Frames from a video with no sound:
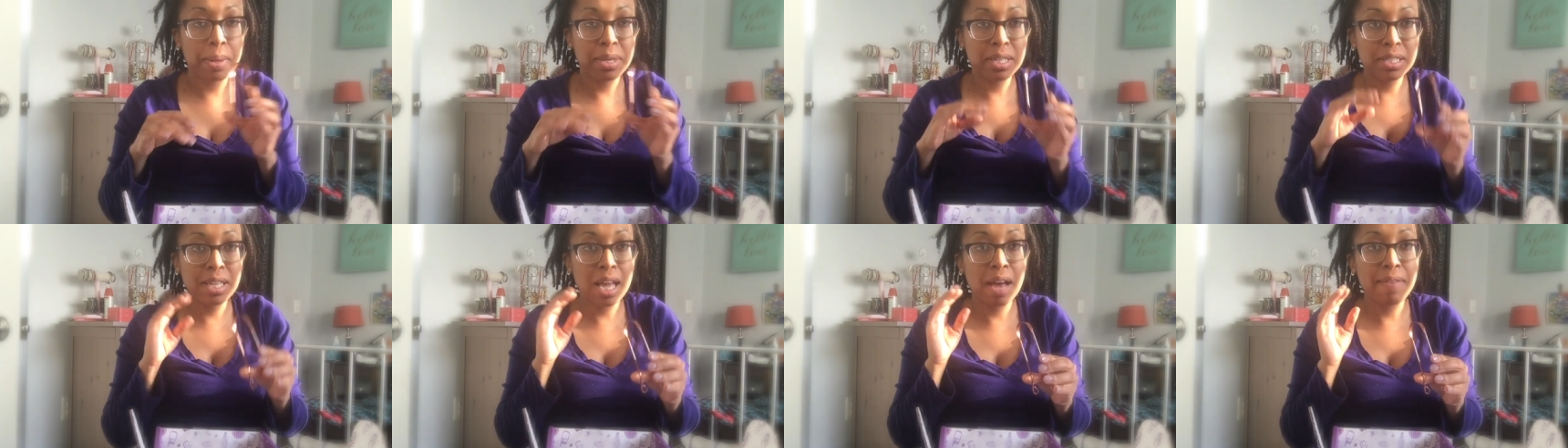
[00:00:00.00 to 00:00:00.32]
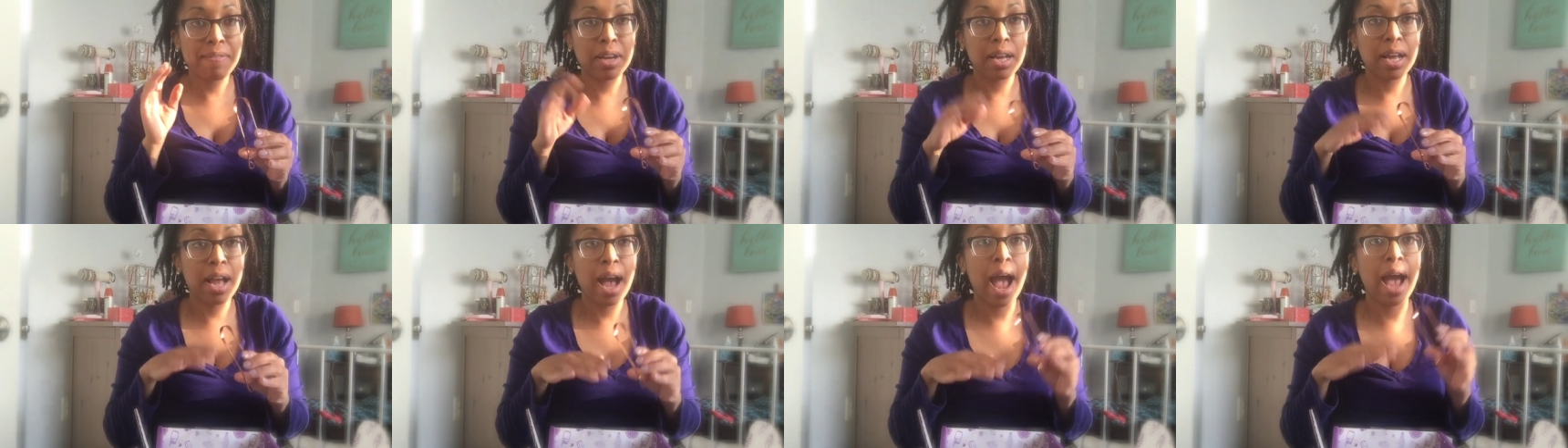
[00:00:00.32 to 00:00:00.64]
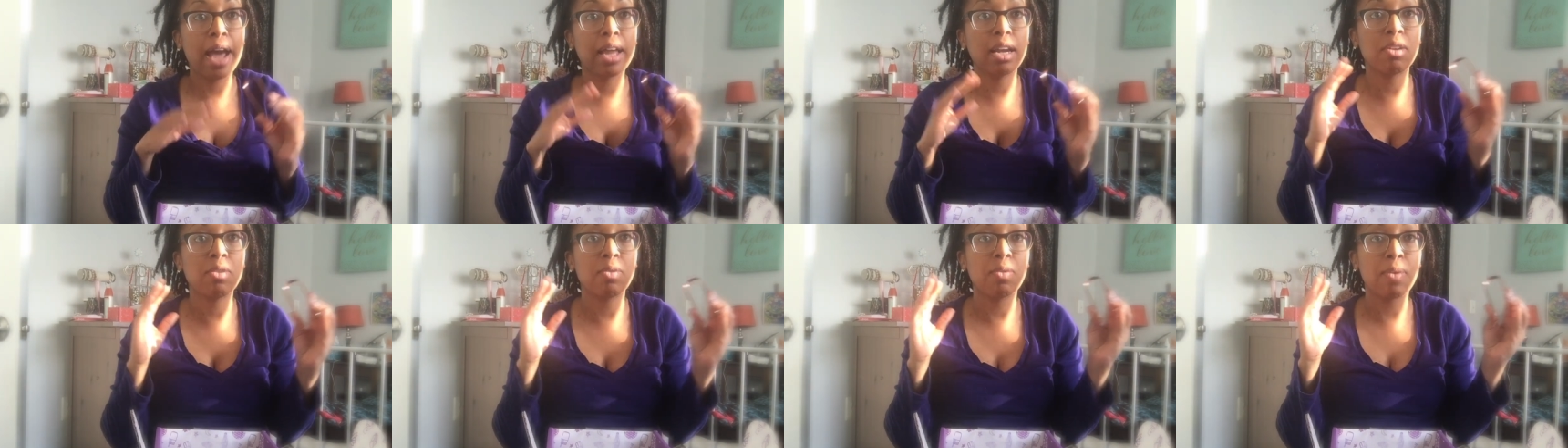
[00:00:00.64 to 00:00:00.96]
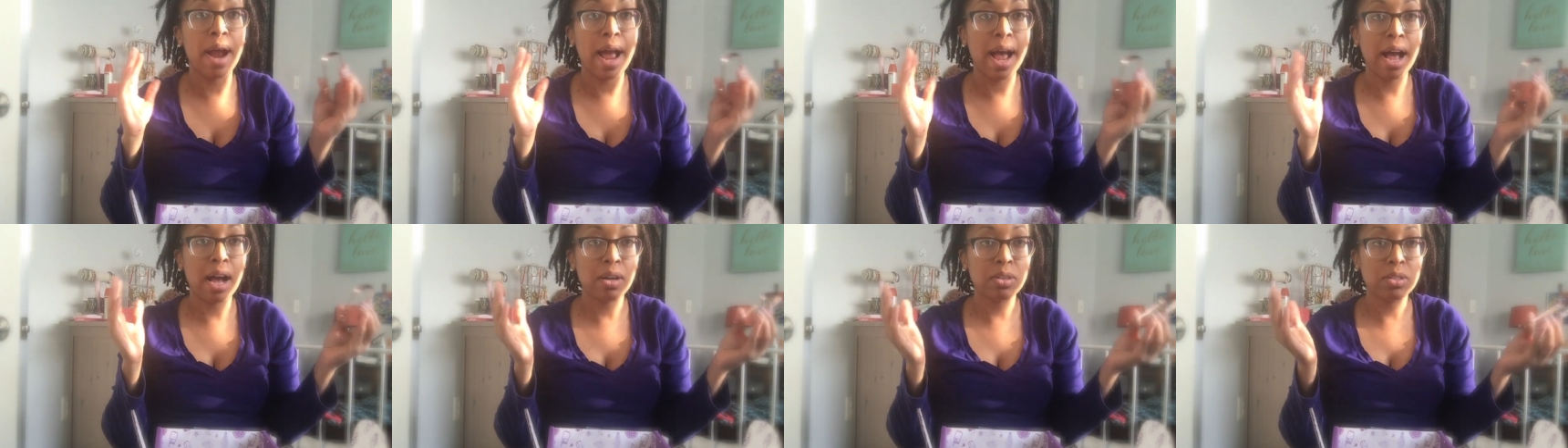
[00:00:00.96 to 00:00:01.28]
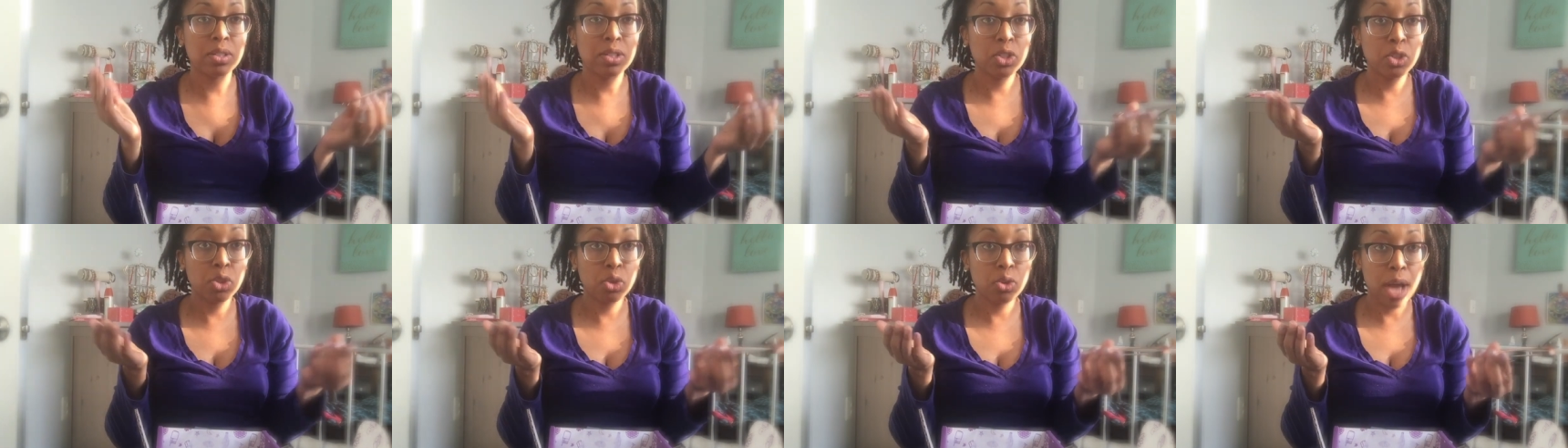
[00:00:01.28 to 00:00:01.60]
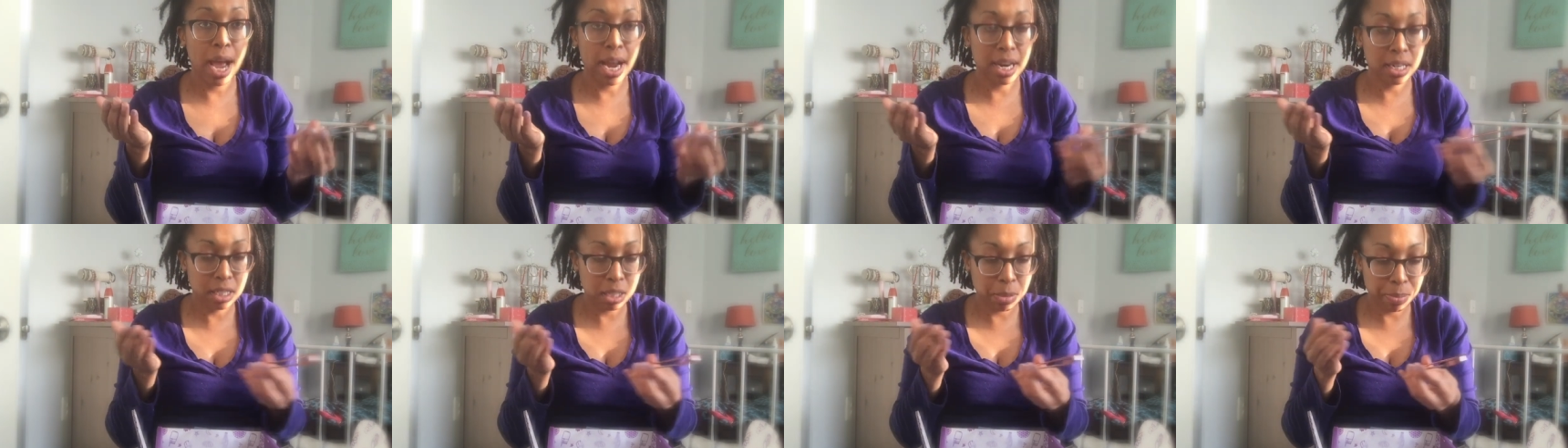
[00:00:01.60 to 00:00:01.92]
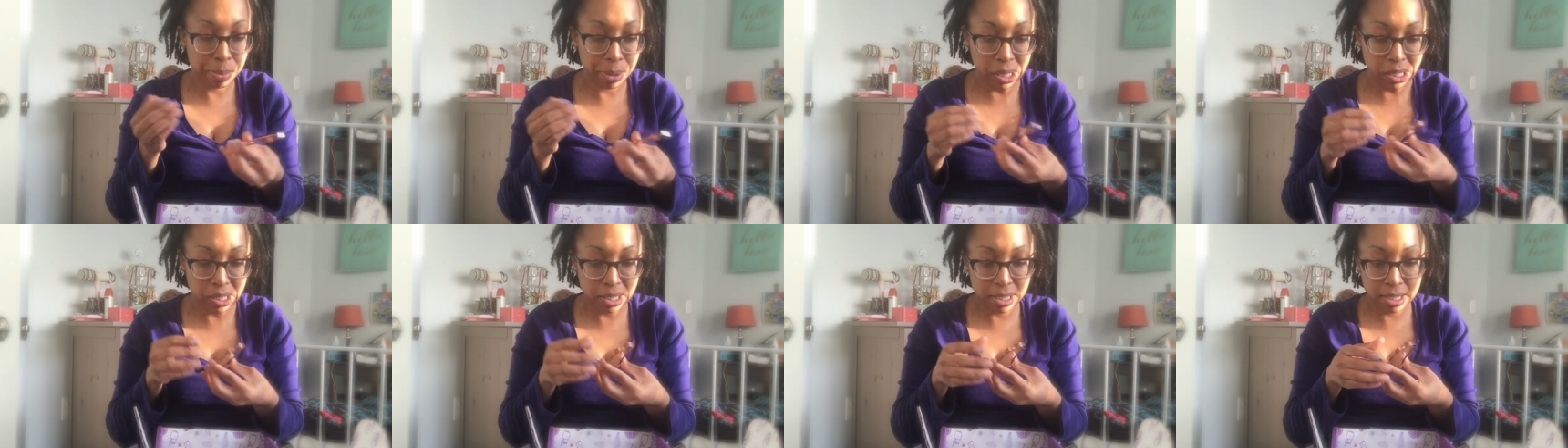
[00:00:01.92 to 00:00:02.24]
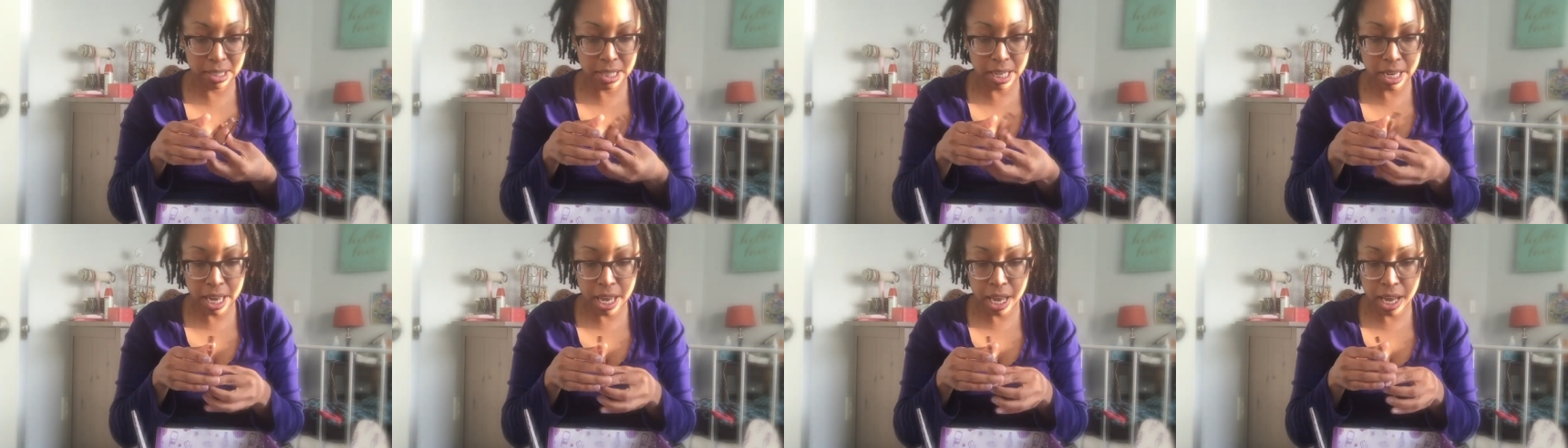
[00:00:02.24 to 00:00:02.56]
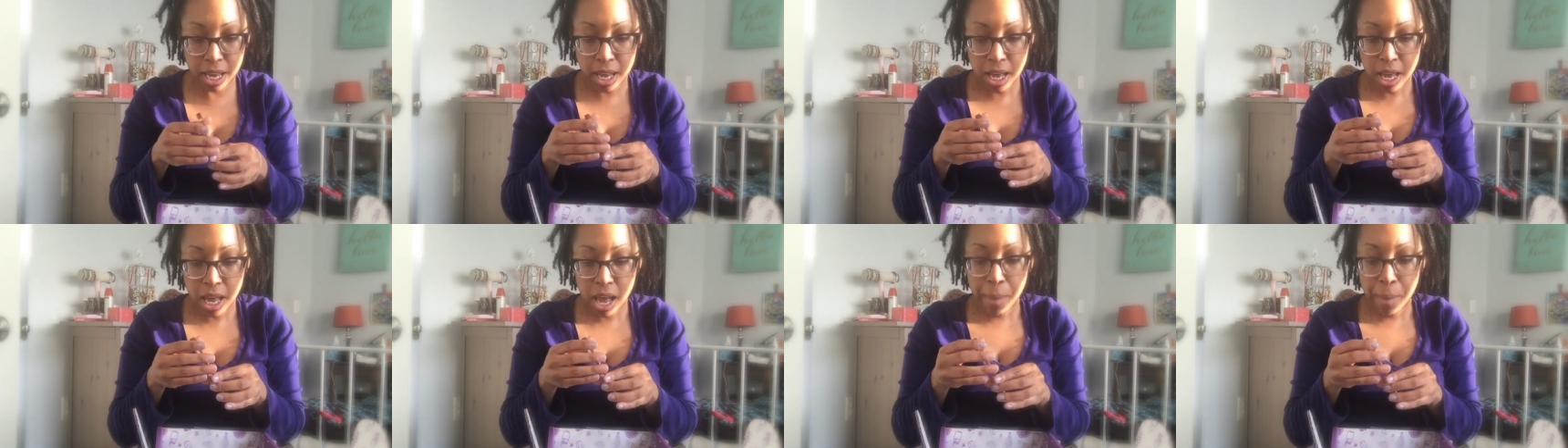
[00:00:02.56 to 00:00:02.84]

I just haven't gotten around to actually purchasing it.